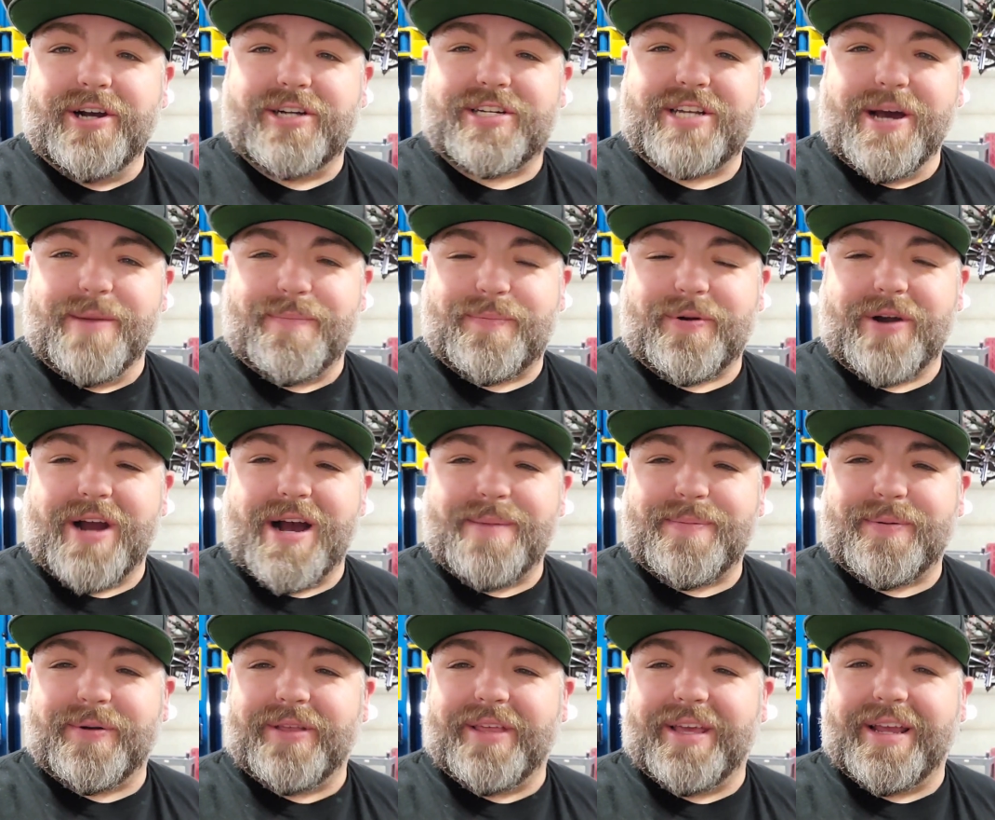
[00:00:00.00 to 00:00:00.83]
up
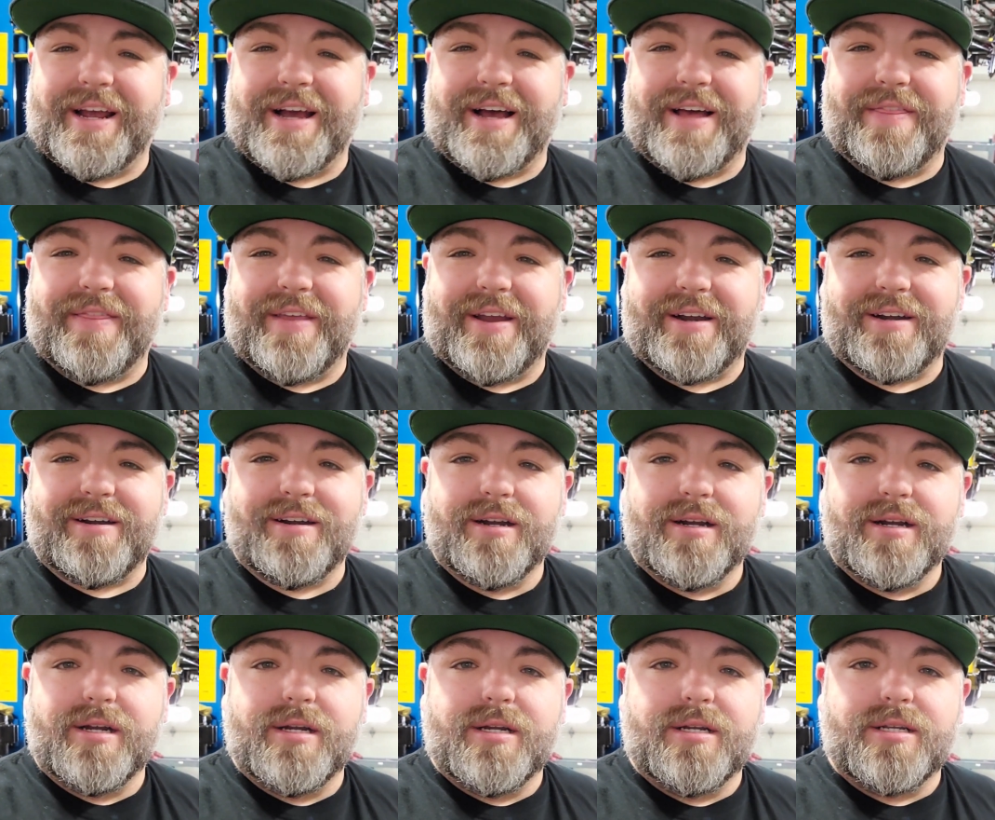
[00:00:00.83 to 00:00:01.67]
properly on there.
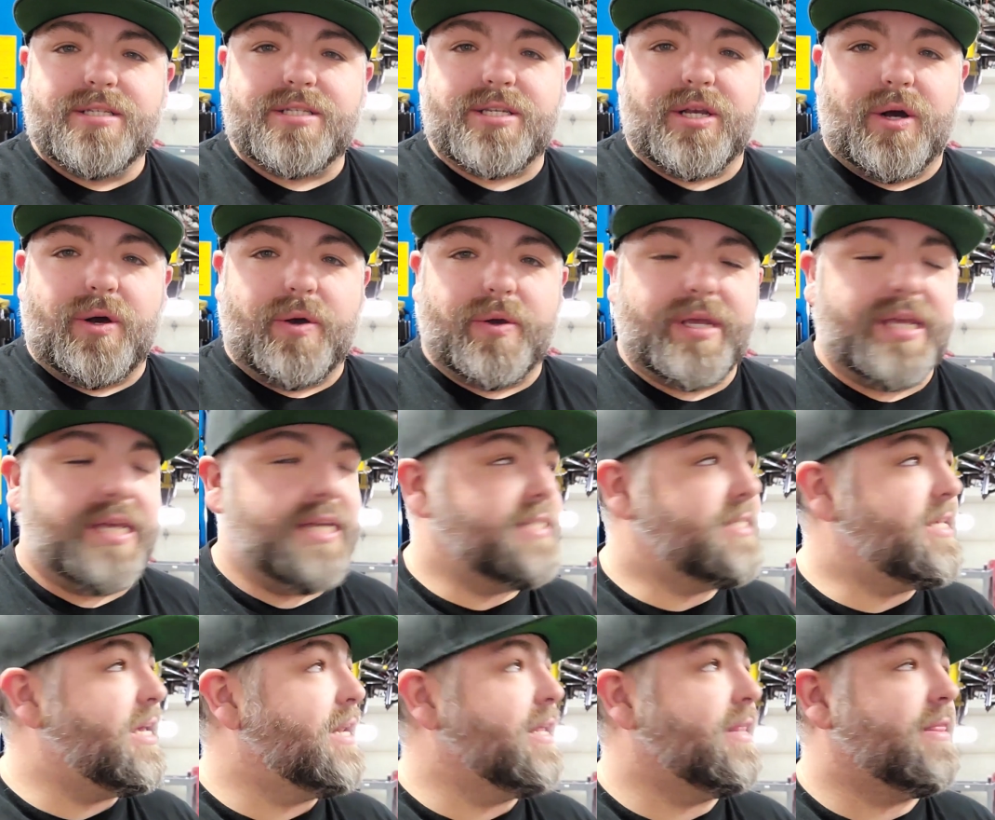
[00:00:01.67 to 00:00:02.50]
So
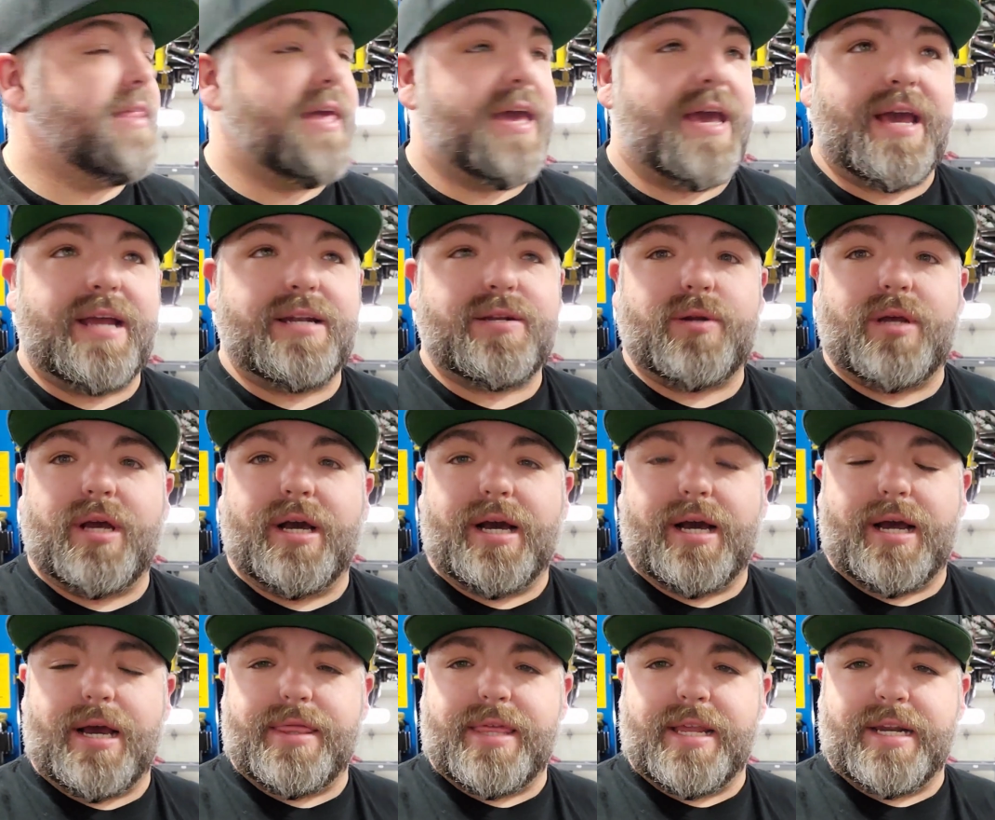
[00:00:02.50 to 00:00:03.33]
he's getting that,
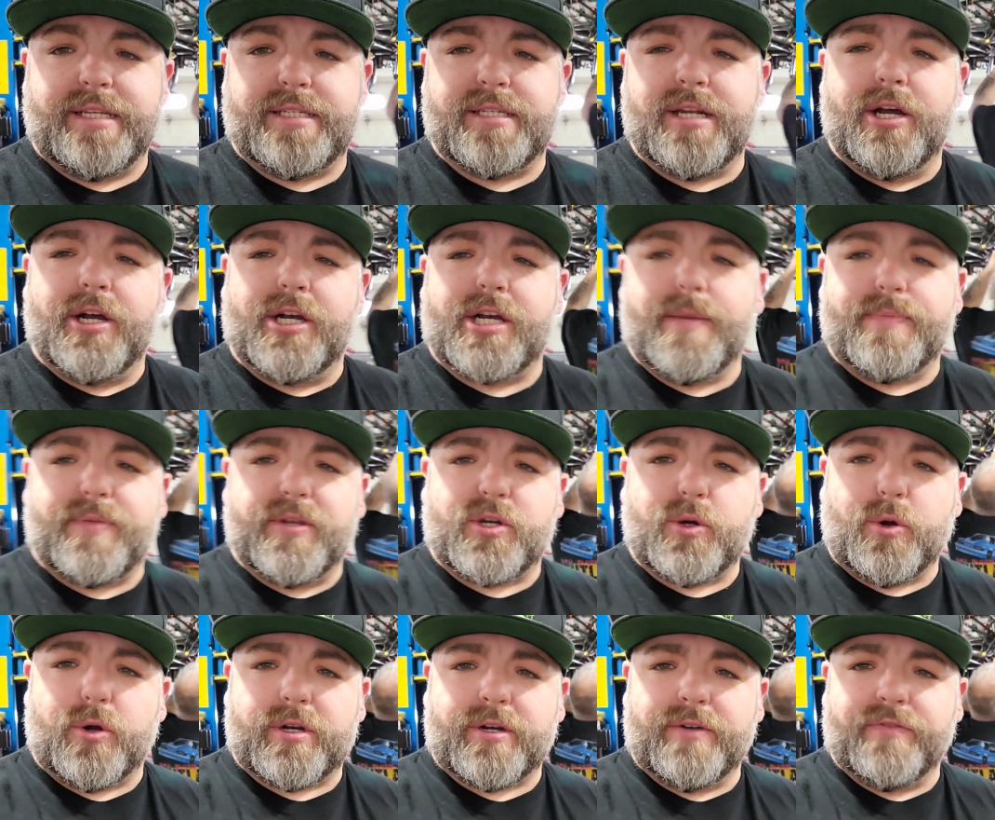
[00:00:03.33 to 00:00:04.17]
then he's gonna hook up the
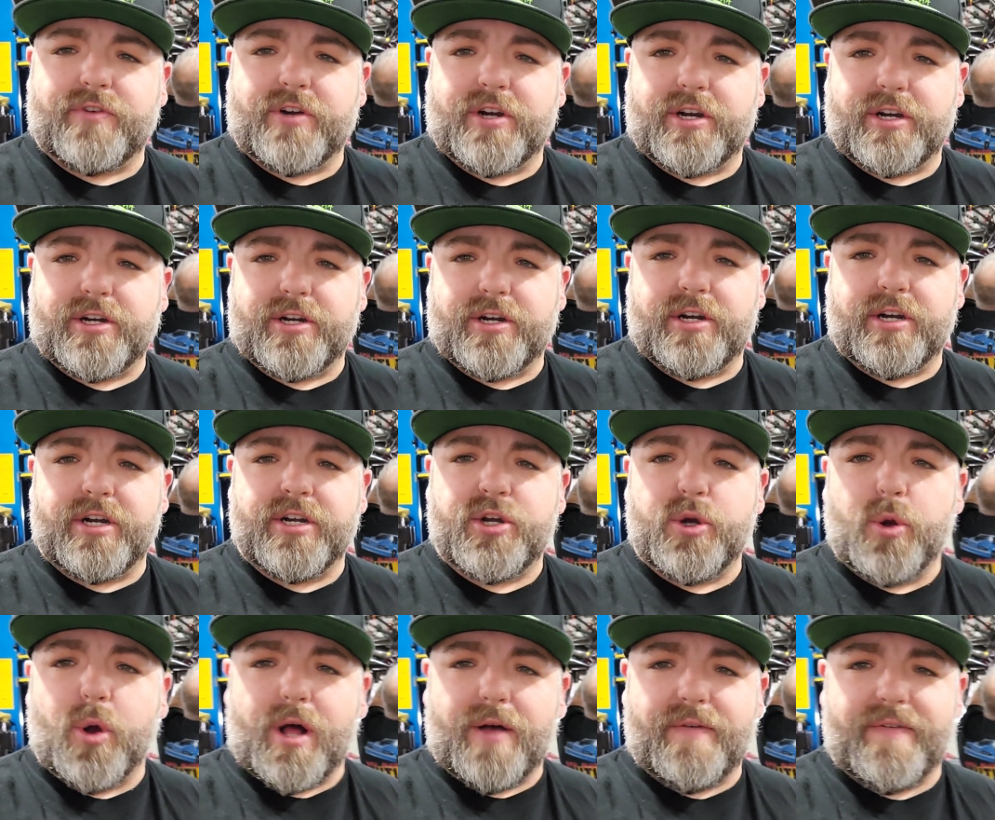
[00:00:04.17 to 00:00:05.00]
torque converter and
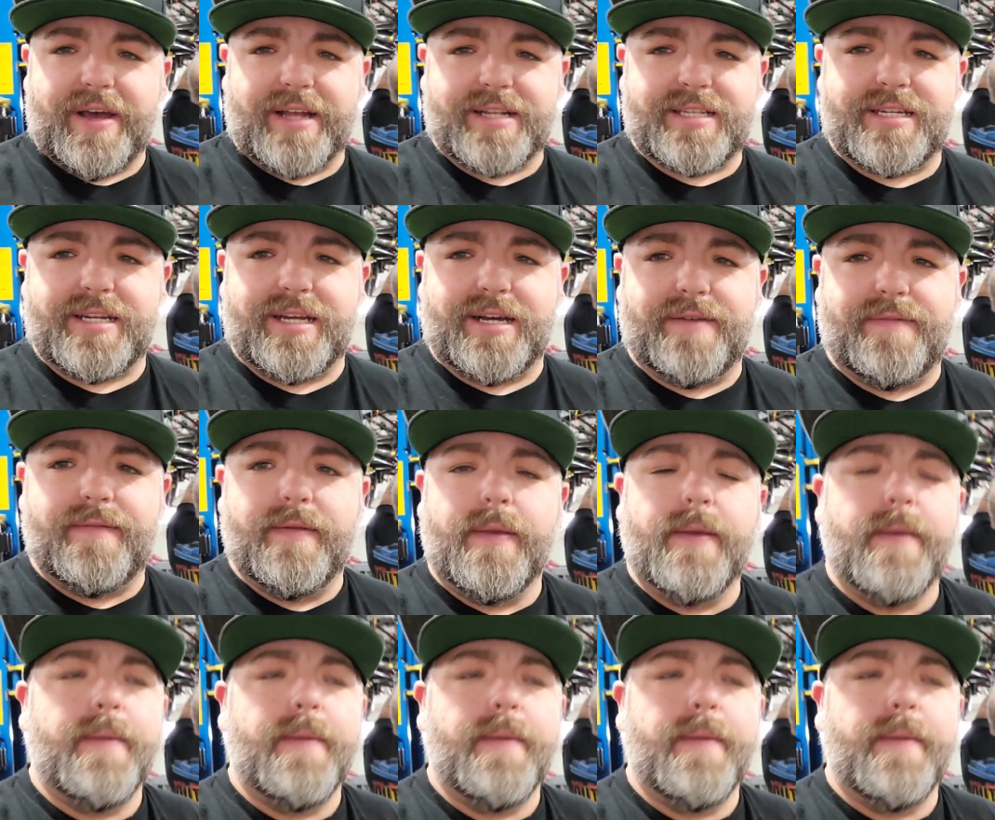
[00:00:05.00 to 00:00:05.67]
do all that stuff.